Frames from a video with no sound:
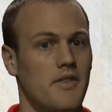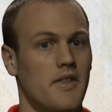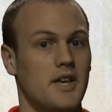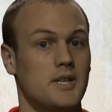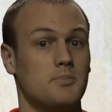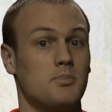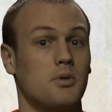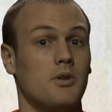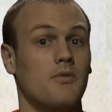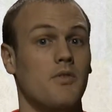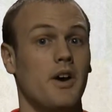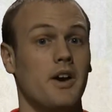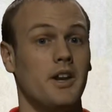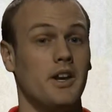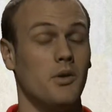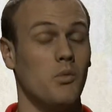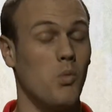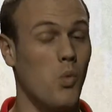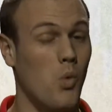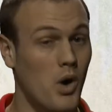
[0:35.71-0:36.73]
that's
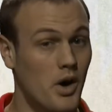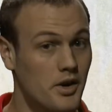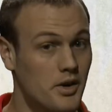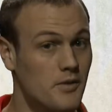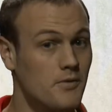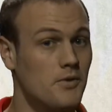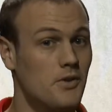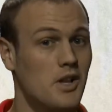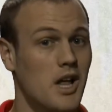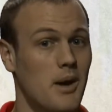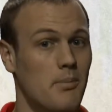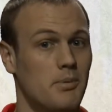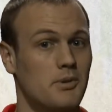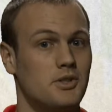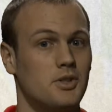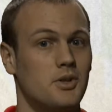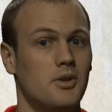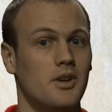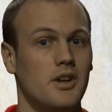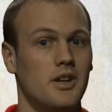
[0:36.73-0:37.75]
providing wonderful
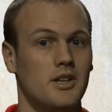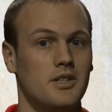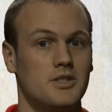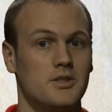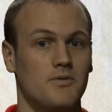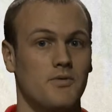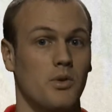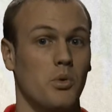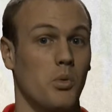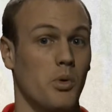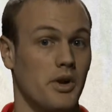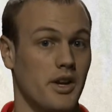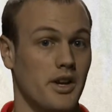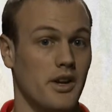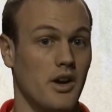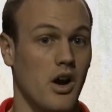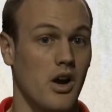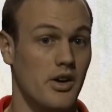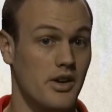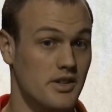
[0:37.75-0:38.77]
opportunities for
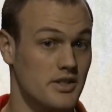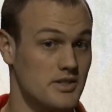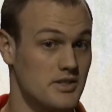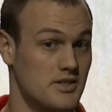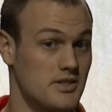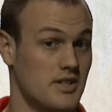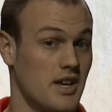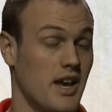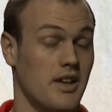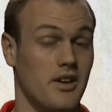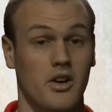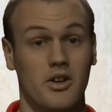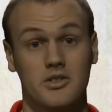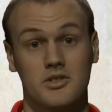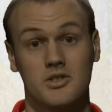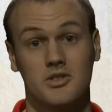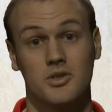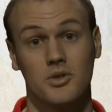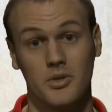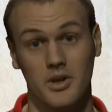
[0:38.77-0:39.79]
working artists and
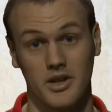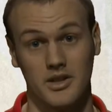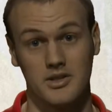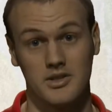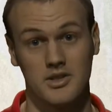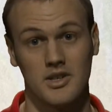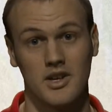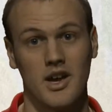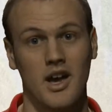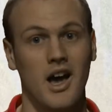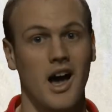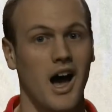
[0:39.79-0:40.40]
art students.